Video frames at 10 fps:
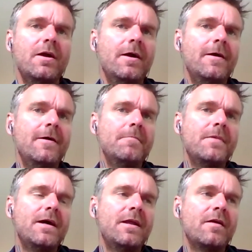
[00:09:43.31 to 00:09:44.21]

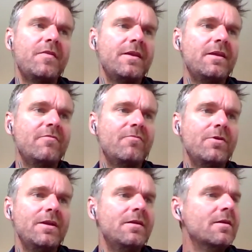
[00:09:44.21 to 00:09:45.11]
Um, and I think if
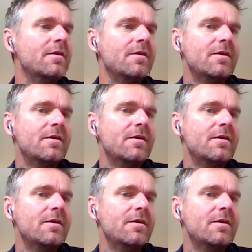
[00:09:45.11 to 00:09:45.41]
we